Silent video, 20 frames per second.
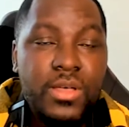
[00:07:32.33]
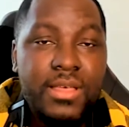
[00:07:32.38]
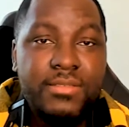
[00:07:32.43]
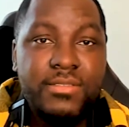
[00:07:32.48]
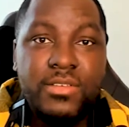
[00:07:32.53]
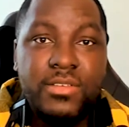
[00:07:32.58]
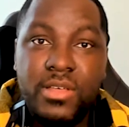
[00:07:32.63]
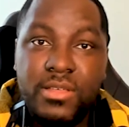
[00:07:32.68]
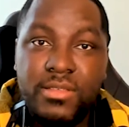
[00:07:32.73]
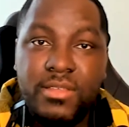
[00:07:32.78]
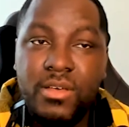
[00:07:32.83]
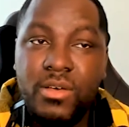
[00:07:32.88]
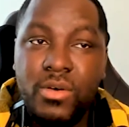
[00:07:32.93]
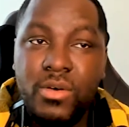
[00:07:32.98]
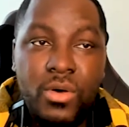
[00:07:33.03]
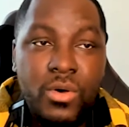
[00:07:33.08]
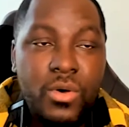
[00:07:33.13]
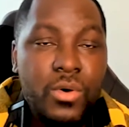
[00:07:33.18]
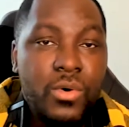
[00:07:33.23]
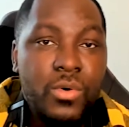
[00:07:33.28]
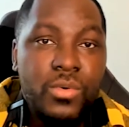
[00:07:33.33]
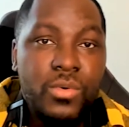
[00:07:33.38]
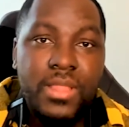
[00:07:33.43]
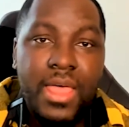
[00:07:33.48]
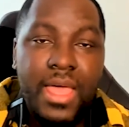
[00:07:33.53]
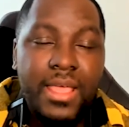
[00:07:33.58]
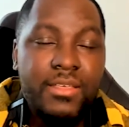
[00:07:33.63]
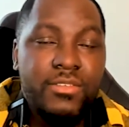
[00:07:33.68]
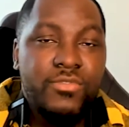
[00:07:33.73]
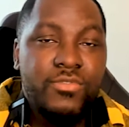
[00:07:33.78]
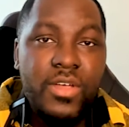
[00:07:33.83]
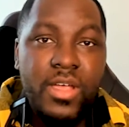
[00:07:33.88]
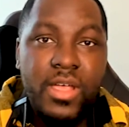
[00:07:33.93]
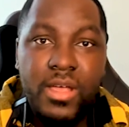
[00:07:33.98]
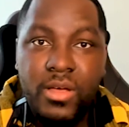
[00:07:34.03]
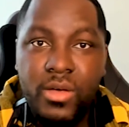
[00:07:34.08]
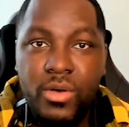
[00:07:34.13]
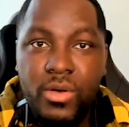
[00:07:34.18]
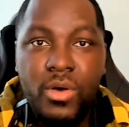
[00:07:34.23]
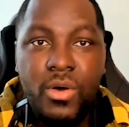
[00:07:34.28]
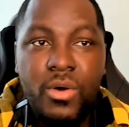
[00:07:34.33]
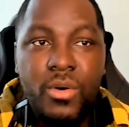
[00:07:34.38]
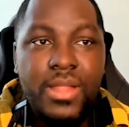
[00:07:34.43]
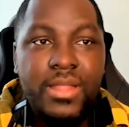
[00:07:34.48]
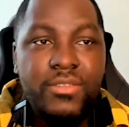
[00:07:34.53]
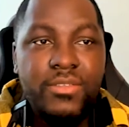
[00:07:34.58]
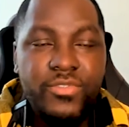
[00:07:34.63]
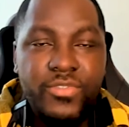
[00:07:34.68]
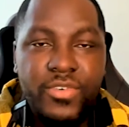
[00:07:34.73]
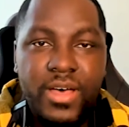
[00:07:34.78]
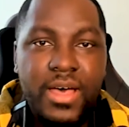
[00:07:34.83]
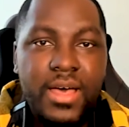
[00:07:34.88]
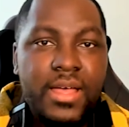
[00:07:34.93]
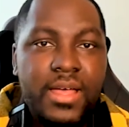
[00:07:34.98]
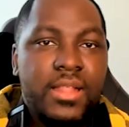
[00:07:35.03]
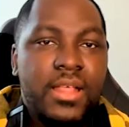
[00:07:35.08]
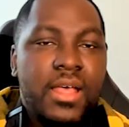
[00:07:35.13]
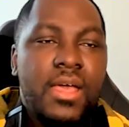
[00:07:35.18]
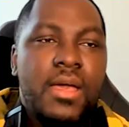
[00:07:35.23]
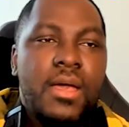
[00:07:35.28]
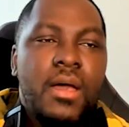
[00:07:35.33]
It's a cool, like, it's very cool and it's fun.